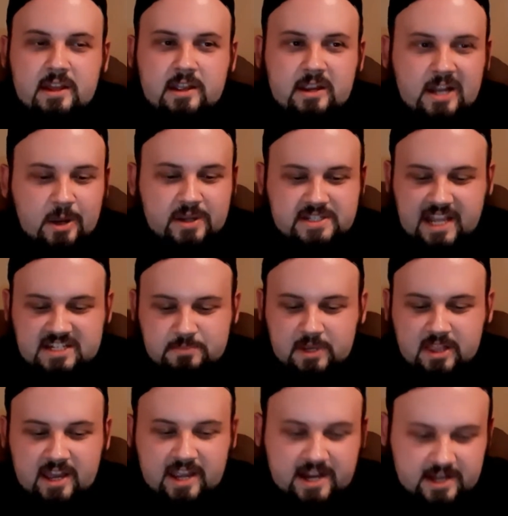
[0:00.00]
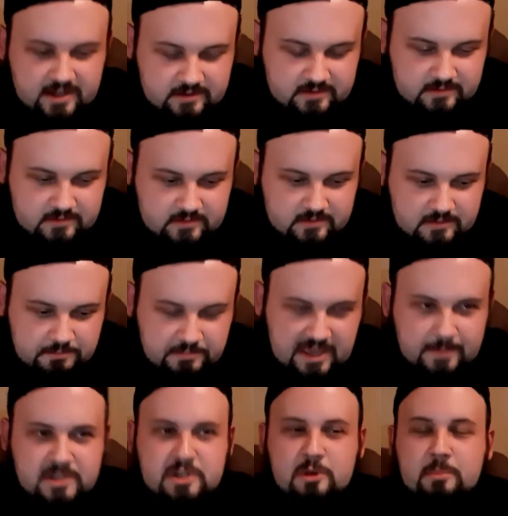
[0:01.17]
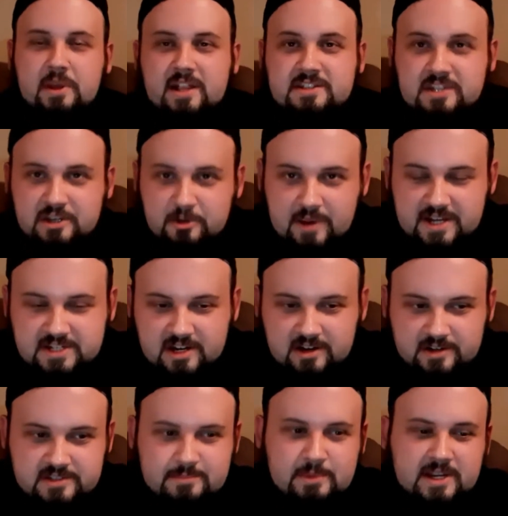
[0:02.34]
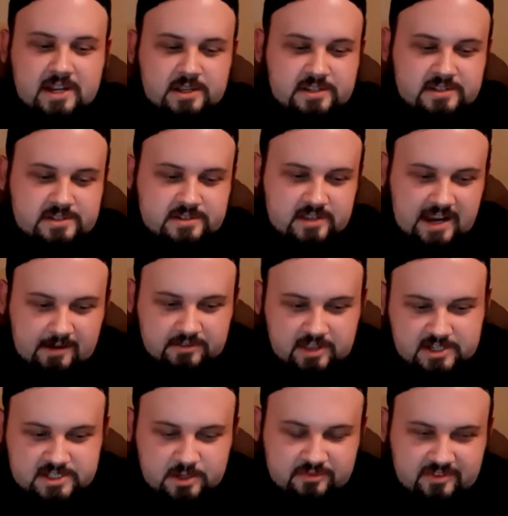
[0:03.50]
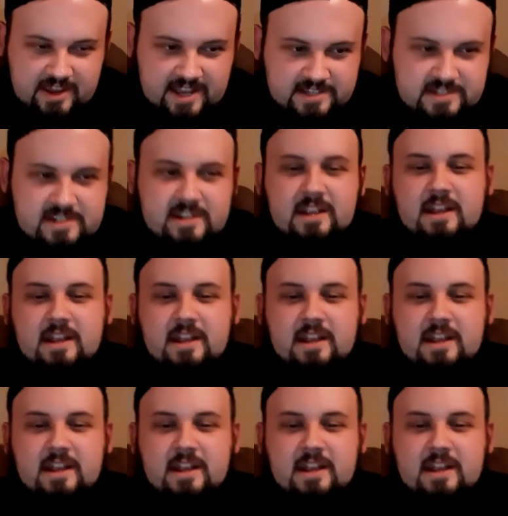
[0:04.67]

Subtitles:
You know, it takes me like maybe 2 minutes to do my turns because everything's so fast.